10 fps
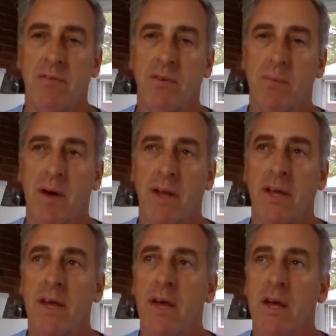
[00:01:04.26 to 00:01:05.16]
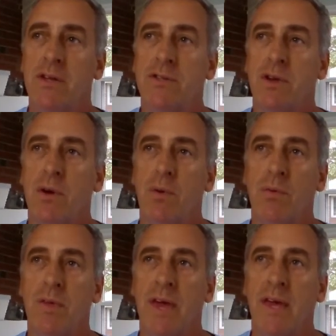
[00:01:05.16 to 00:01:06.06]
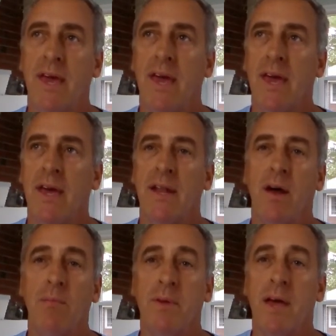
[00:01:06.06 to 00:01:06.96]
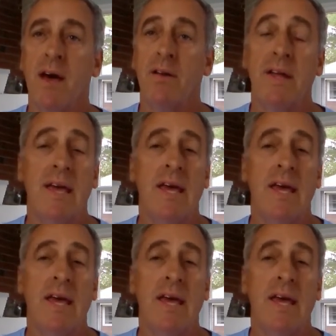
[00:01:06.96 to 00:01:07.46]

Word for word: to everybody so they can help me out.